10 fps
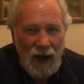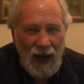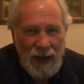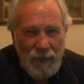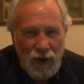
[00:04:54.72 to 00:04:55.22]

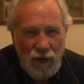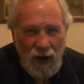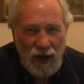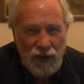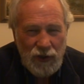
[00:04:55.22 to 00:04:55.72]
I am
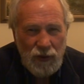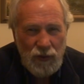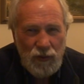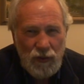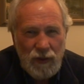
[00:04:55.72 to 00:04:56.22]
Christ
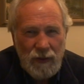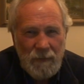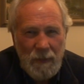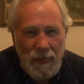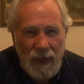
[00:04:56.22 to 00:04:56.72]
too.
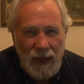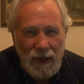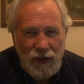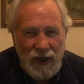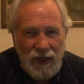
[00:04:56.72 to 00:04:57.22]

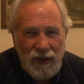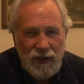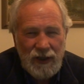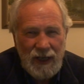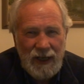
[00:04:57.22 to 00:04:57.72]

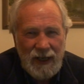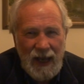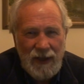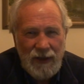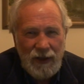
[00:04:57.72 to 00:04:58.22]
Jesus
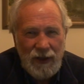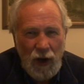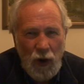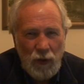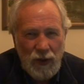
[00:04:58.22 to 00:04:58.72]
ingathers the
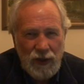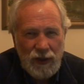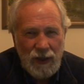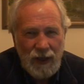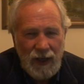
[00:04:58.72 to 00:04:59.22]
wholeness